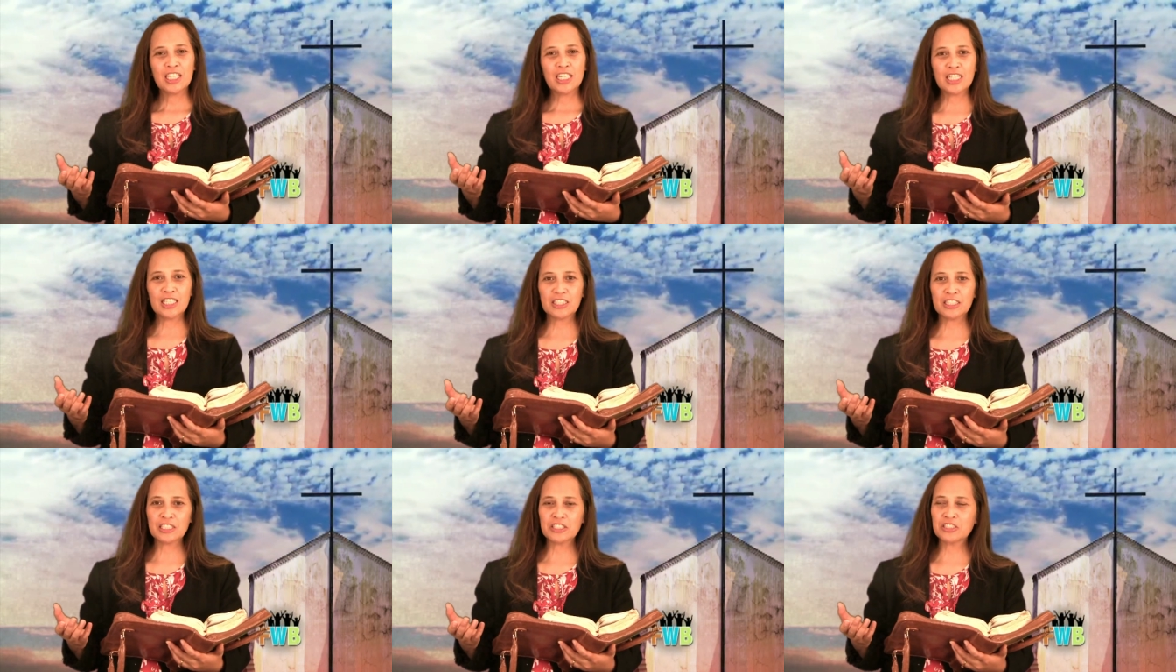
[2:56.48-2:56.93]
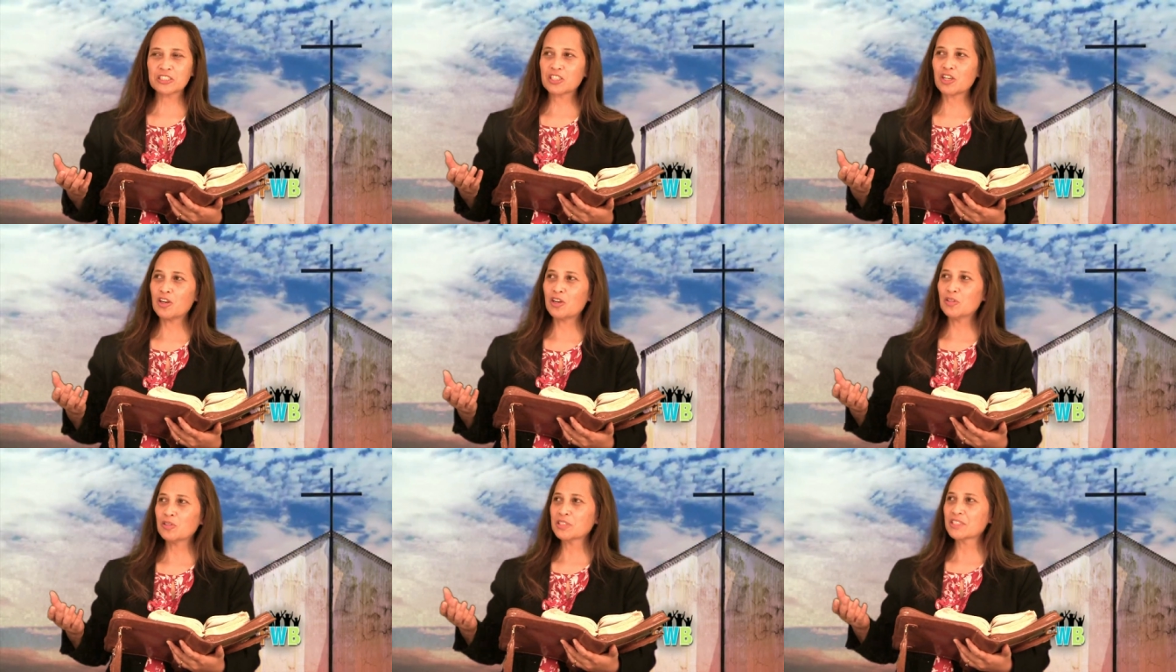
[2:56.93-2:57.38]
And this
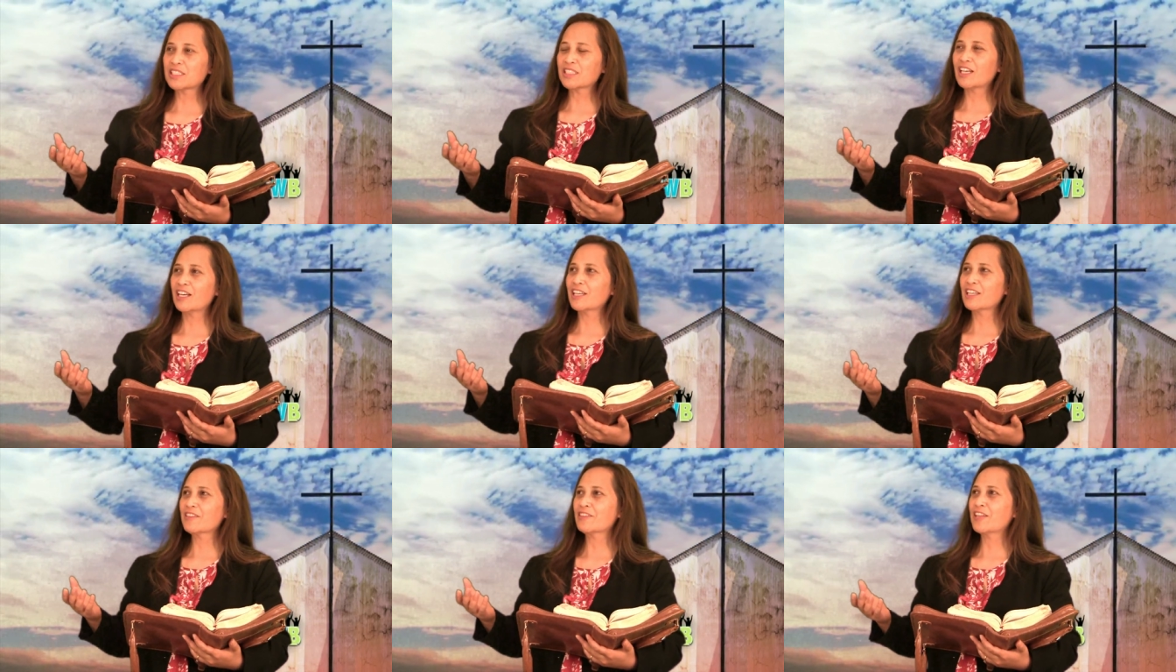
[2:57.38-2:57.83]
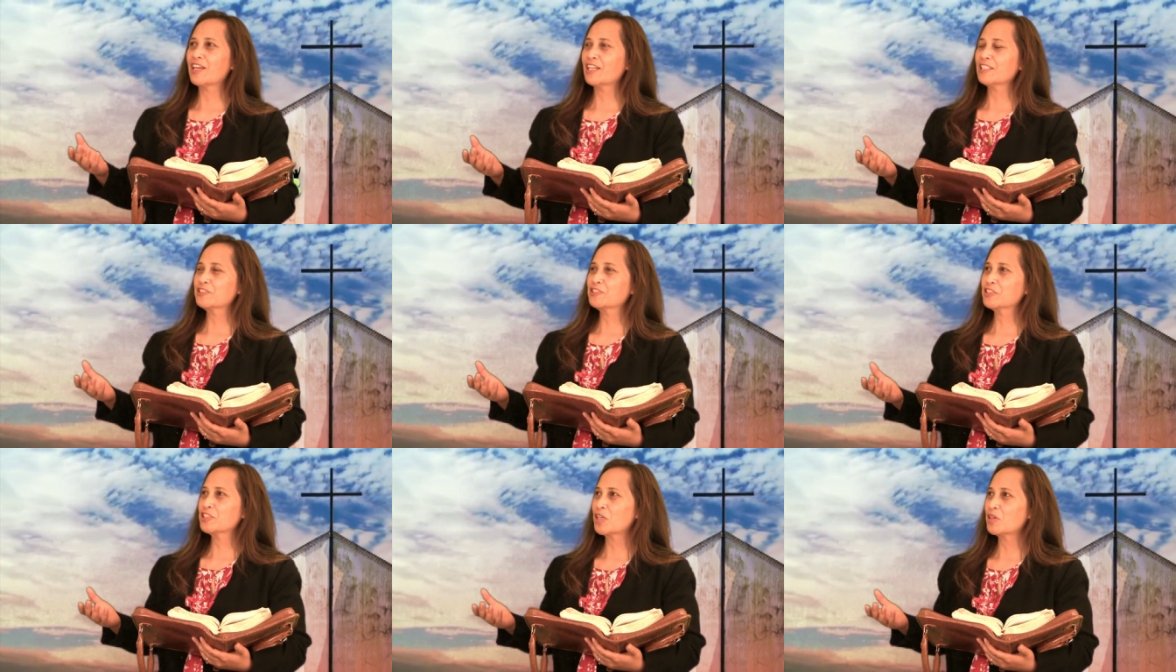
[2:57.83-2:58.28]
goes like
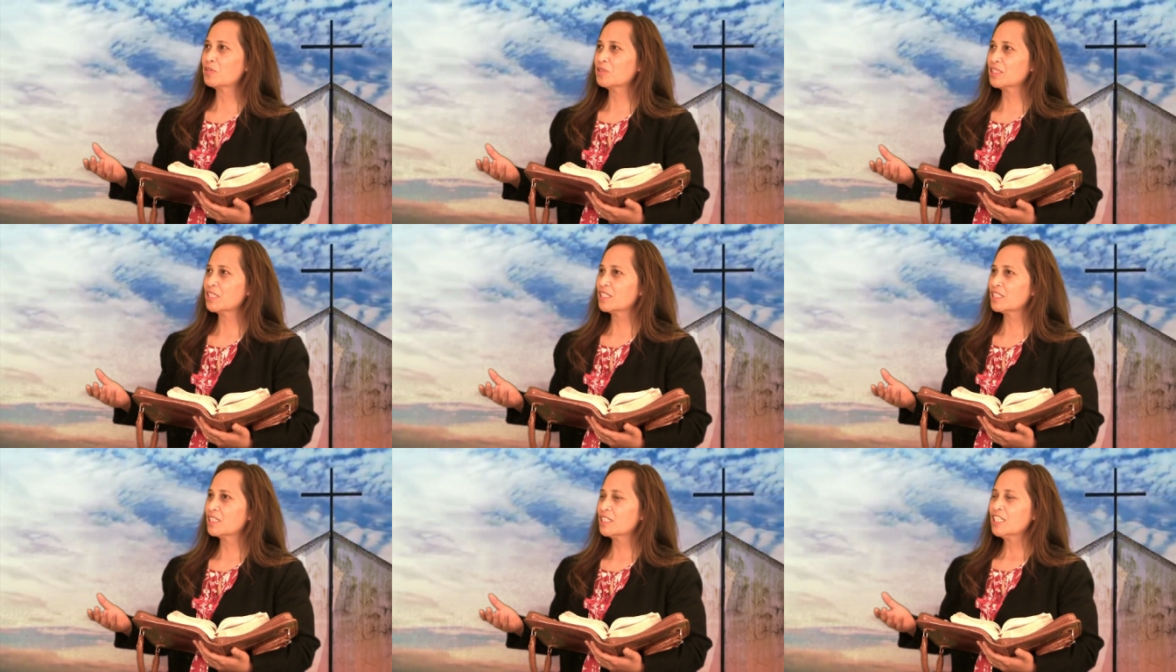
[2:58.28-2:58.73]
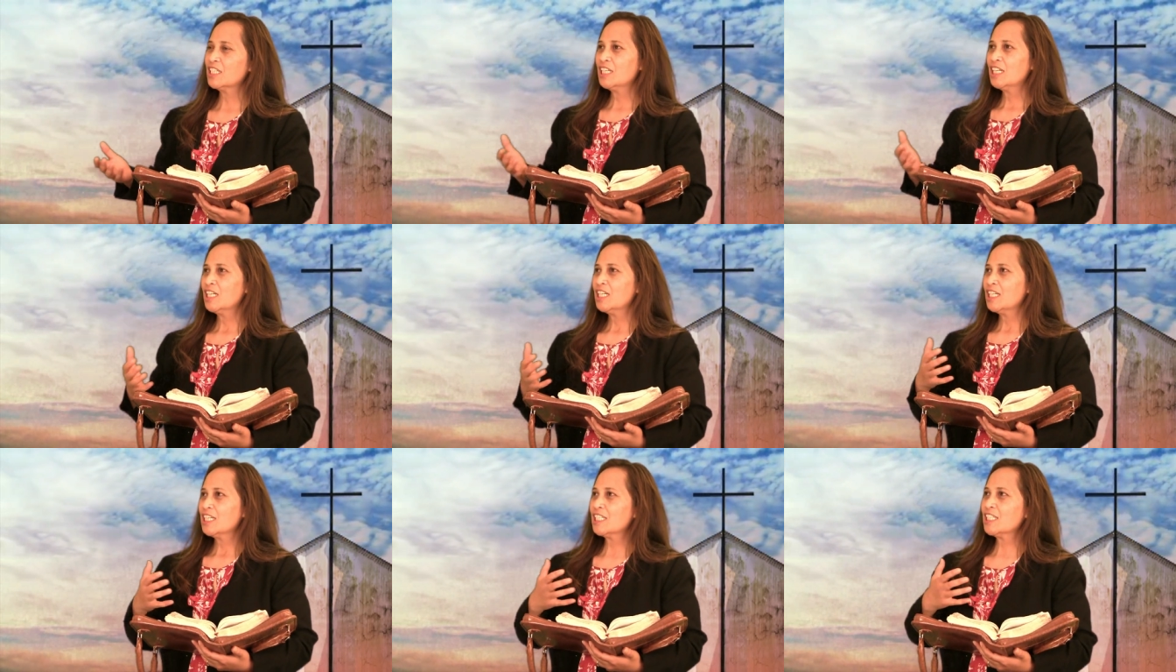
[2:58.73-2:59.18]
that Jonah,
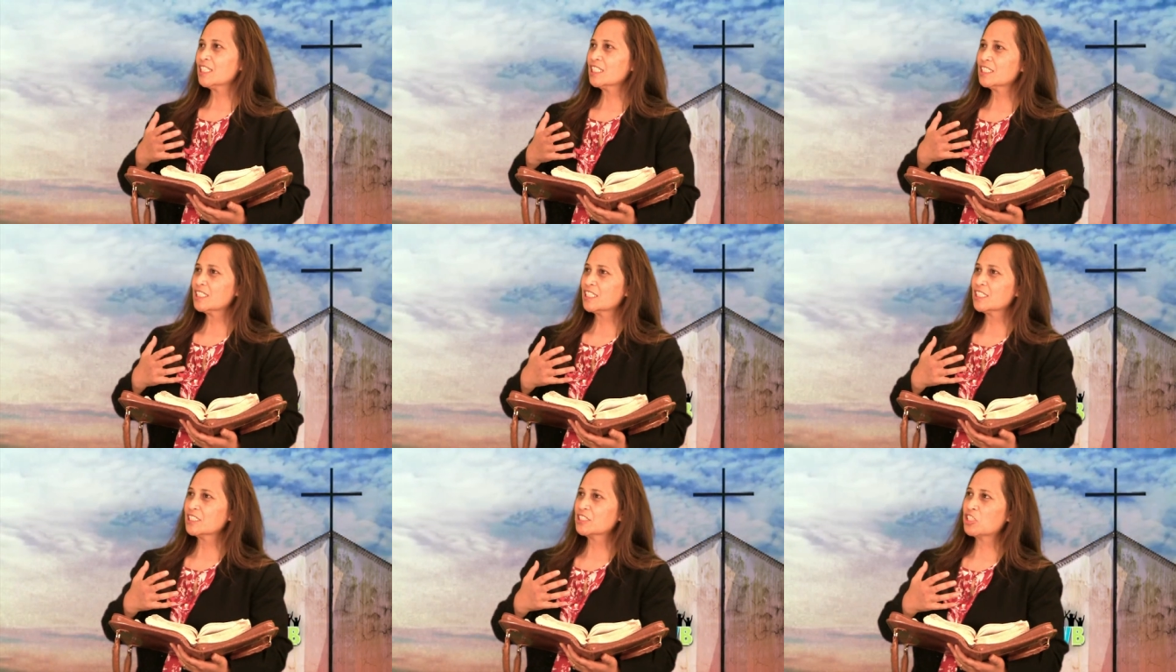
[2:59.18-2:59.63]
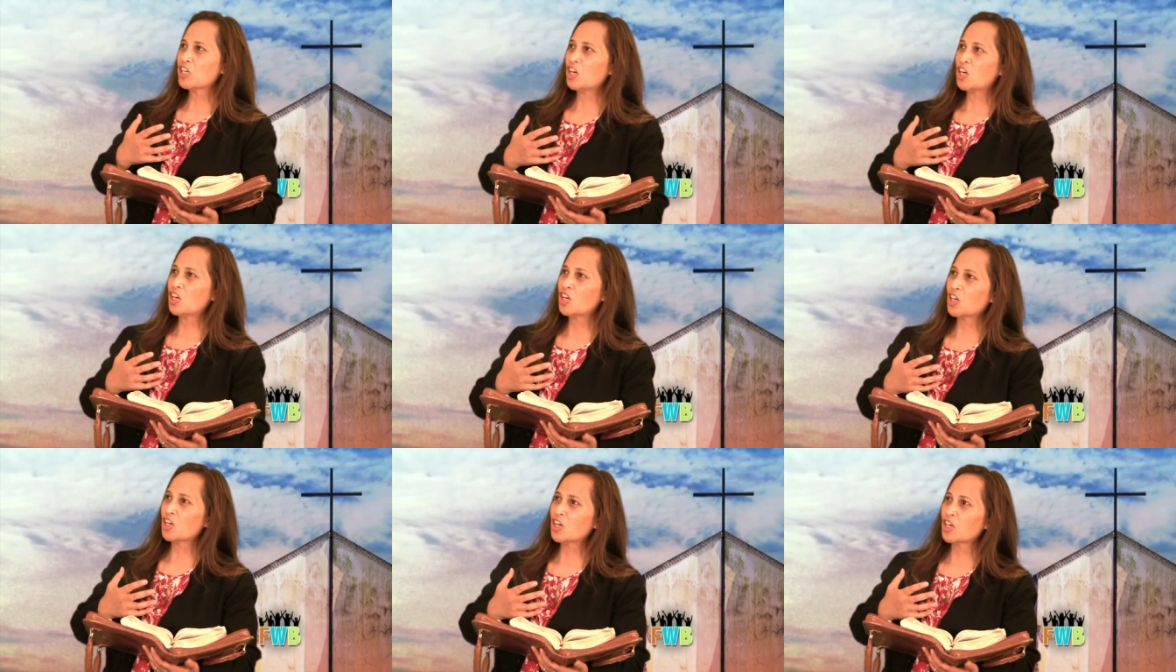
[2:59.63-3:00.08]
in his
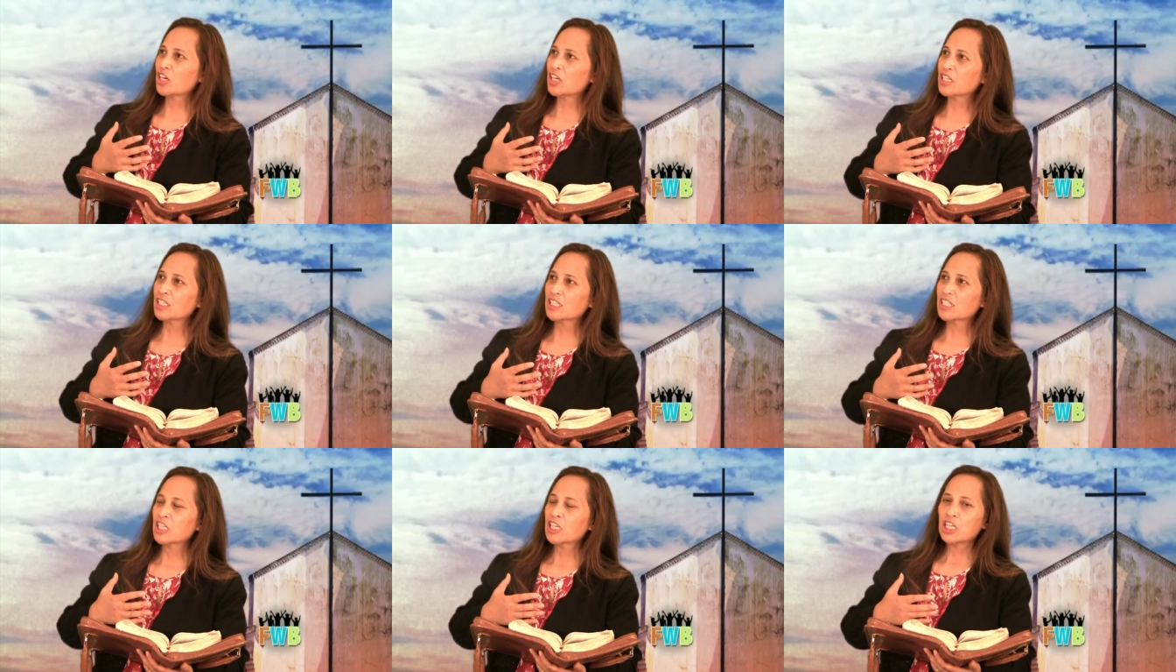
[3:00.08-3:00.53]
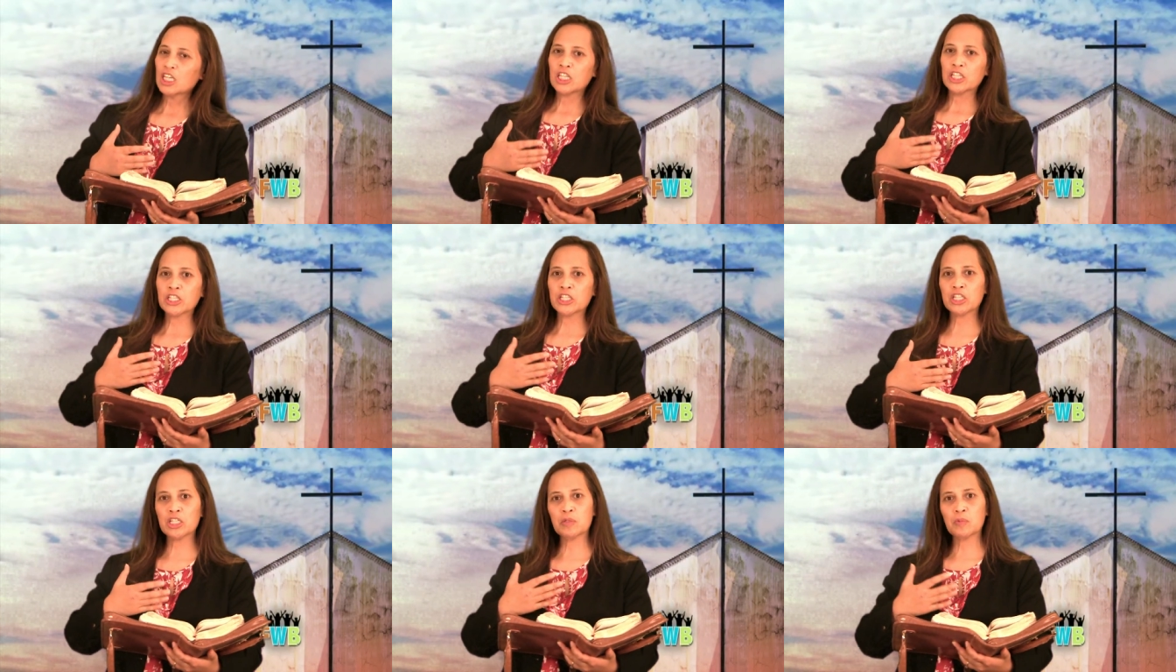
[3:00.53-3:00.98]
heart,
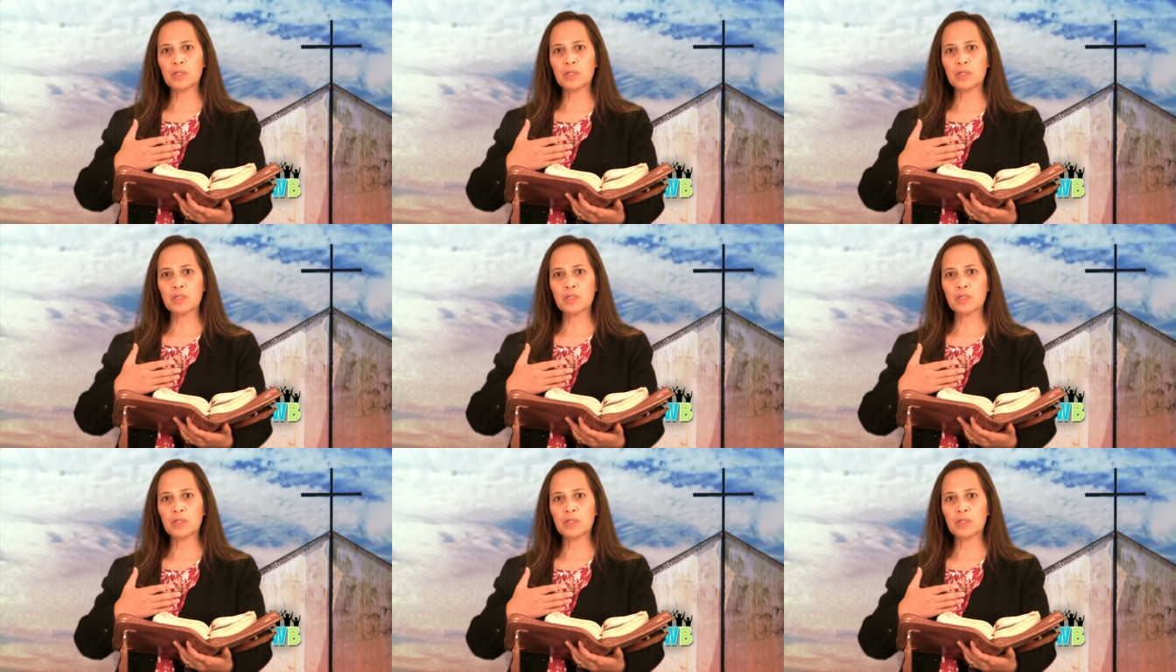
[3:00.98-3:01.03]
he